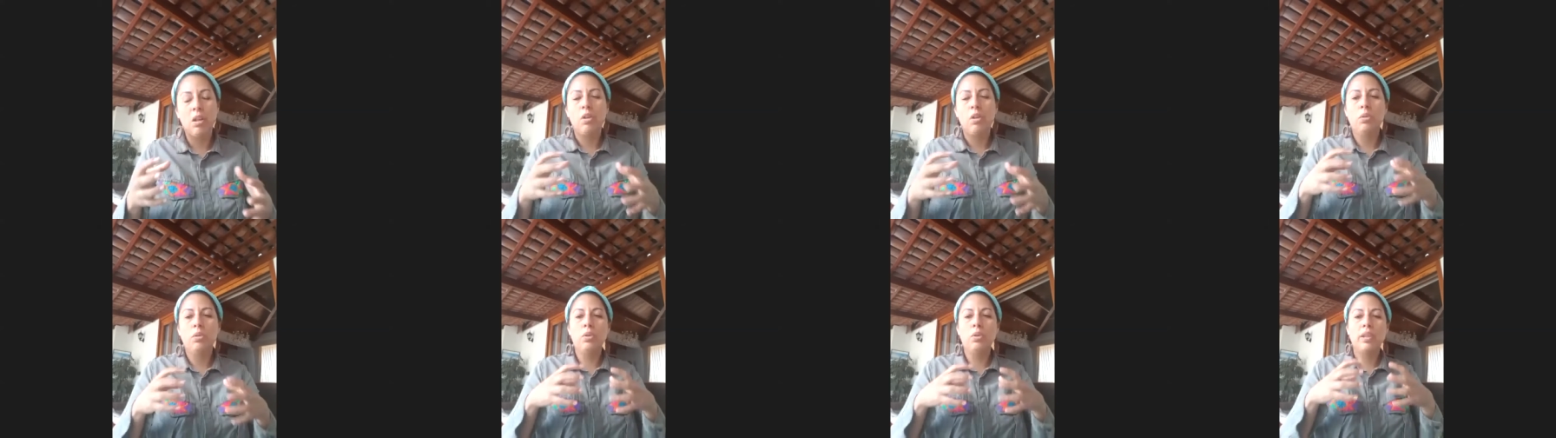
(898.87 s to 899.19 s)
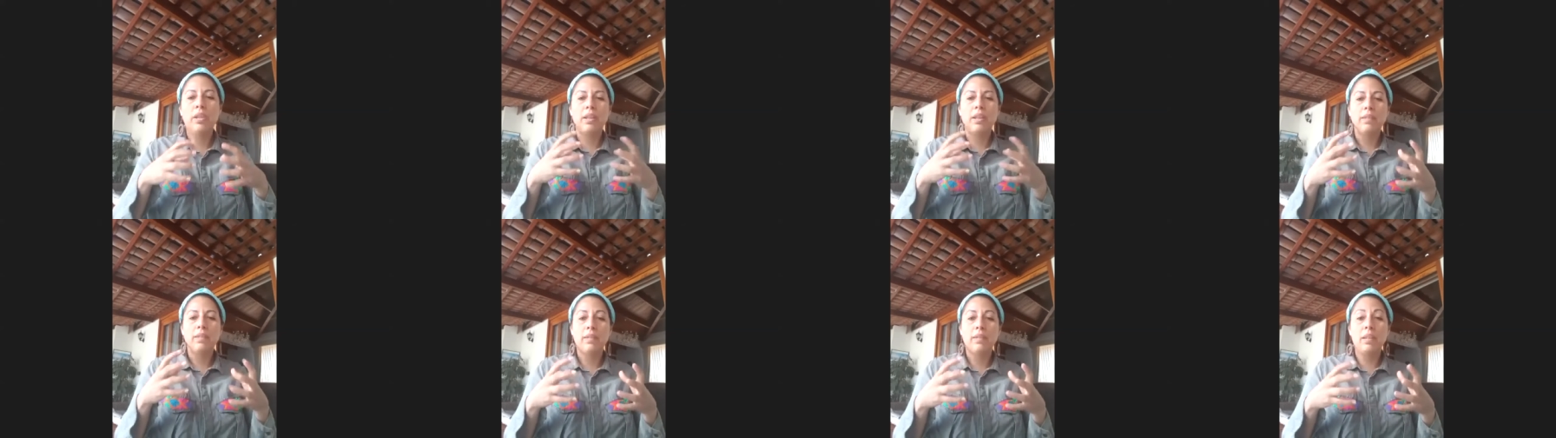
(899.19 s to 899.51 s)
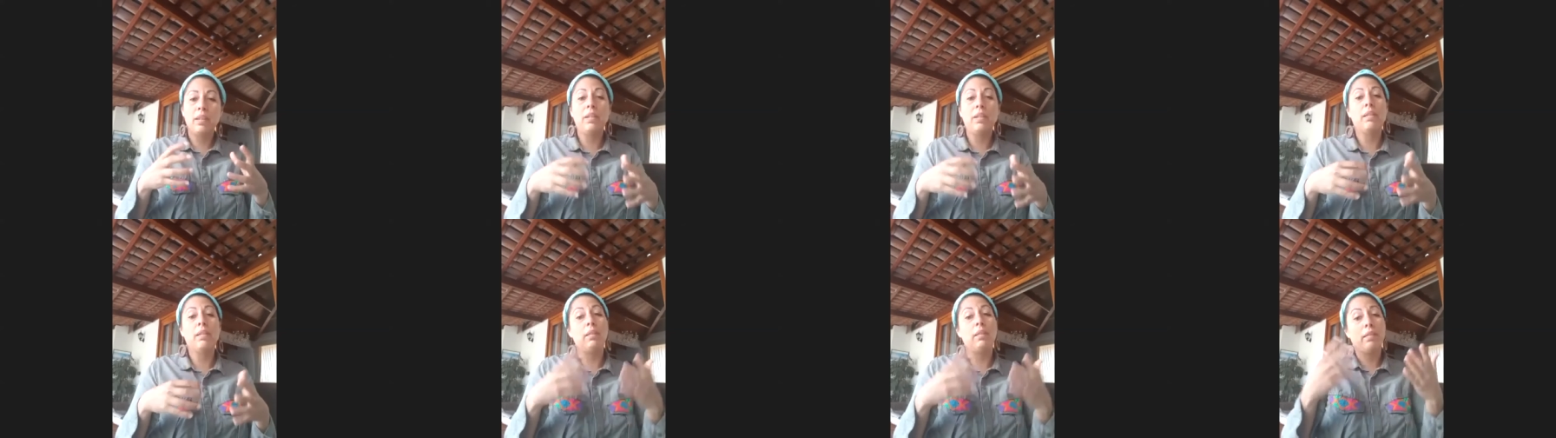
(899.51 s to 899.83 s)
You can
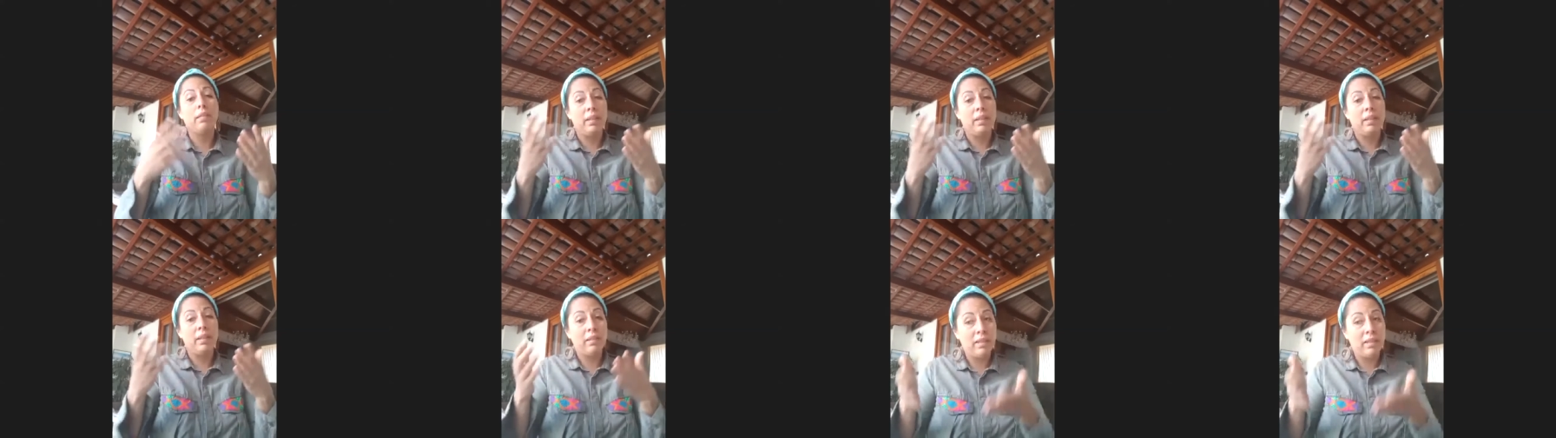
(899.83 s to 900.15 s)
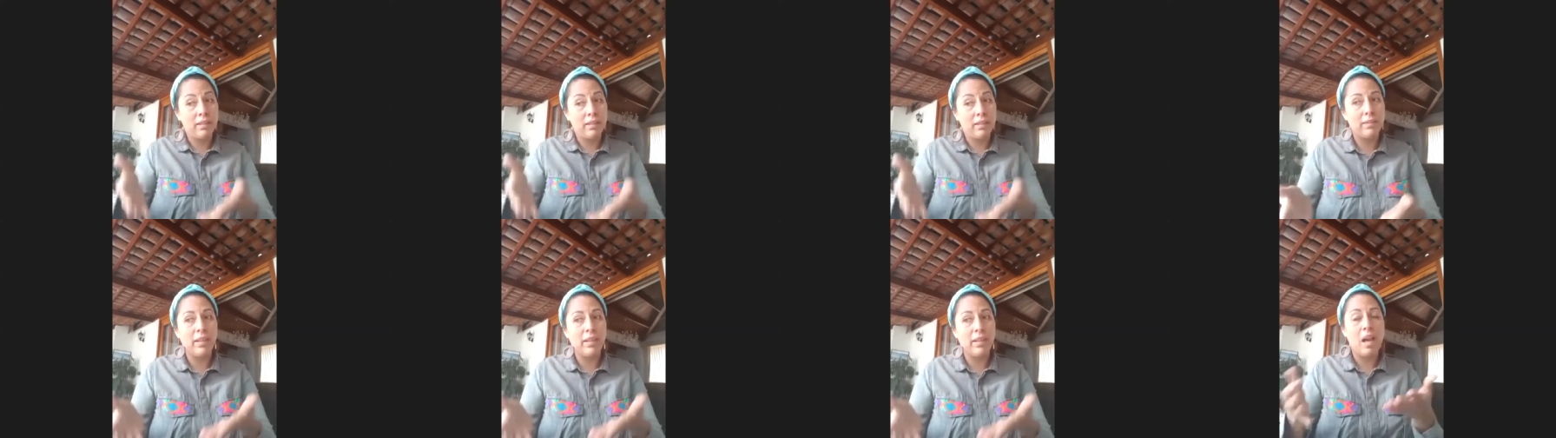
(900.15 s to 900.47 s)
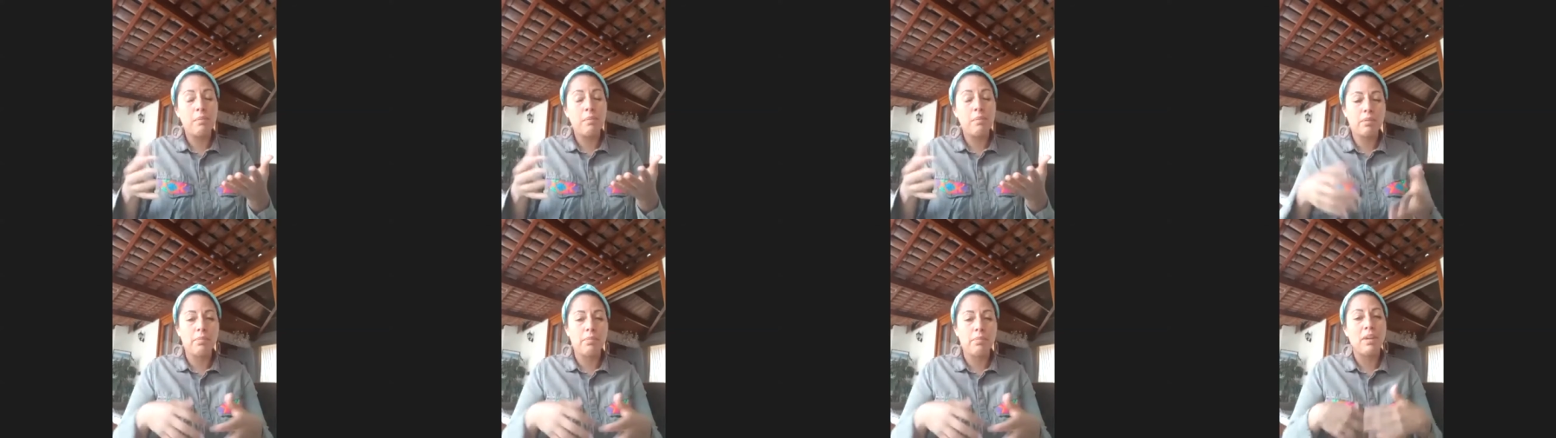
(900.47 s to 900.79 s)
see in these
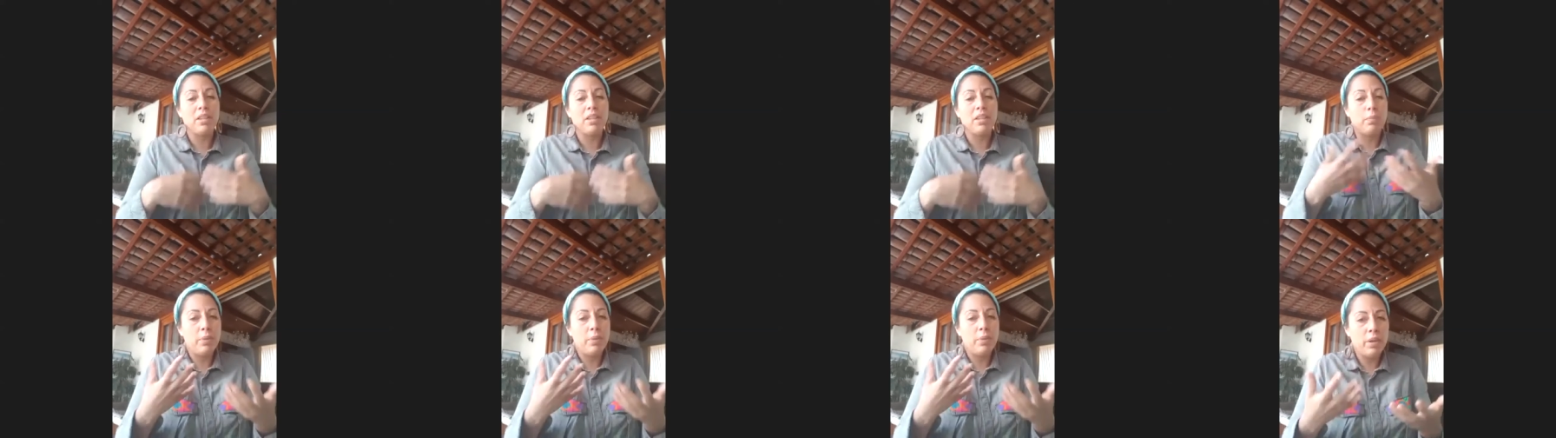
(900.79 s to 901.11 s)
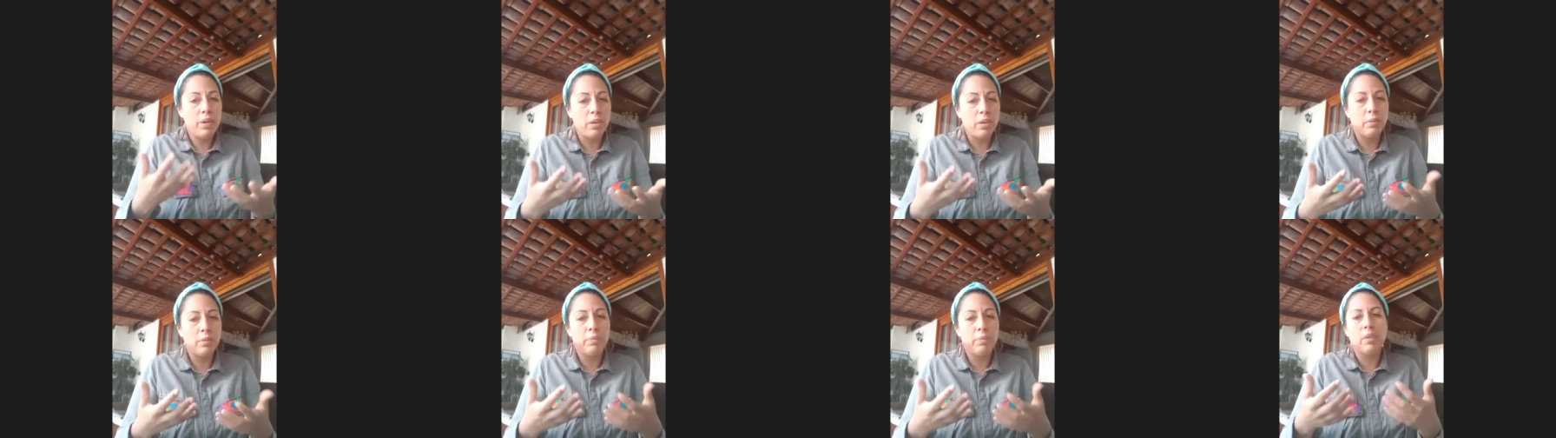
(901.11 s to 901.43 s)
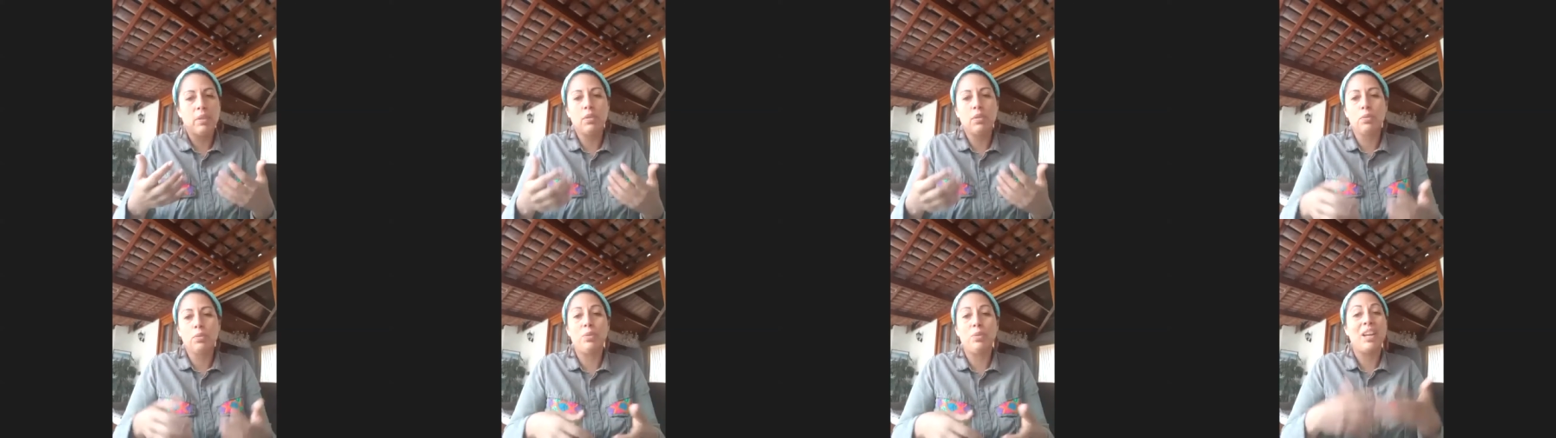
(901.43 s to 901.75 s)
times much better
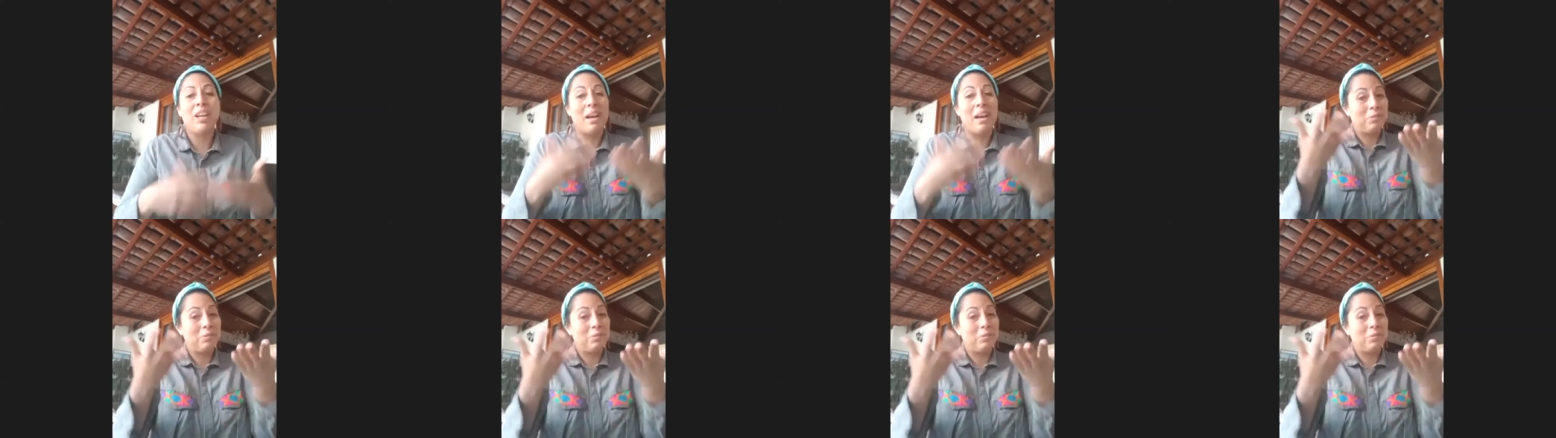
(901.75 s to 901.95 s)
because we have